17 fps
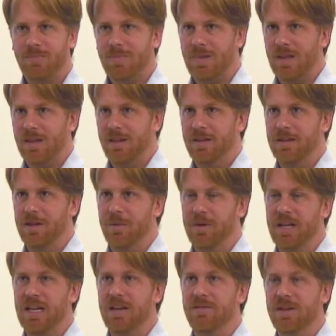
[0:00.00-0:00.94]
Mm. You
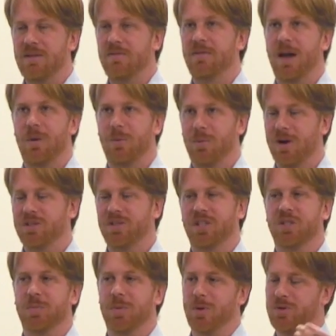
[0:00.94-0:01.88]
know, even if that was
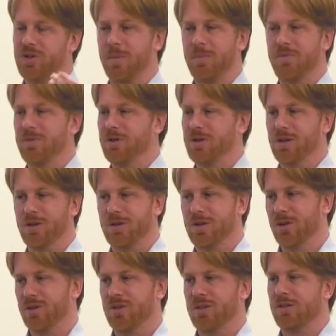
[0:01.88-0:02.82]
exposed up through your,
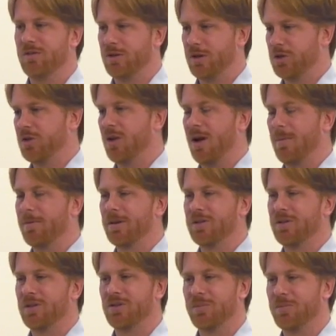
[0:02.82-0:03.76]
your traditional
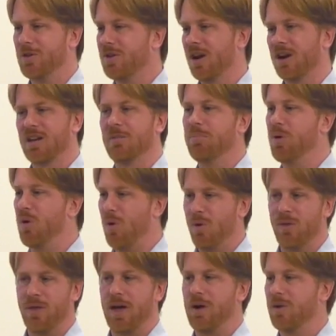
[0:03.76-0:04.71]
operating system, you're not going to
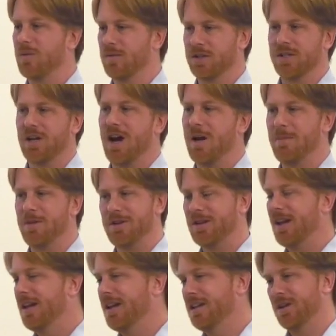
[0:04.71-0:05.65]
pull that over time. And
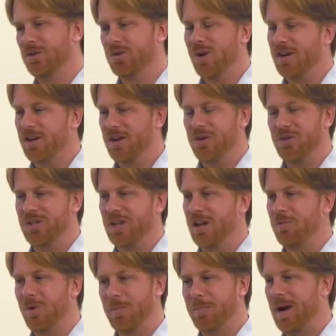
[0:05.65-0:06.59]
you know, trying to
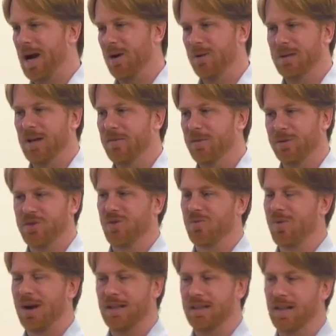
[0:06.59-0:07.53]
understand what power level is
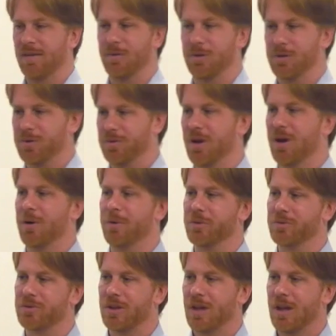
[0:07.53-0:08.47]
the right level, who
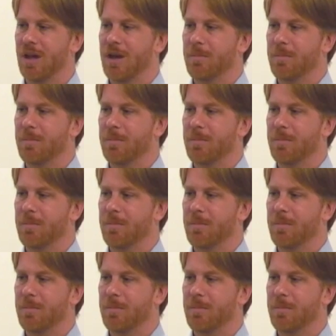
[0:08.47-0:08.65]
knows?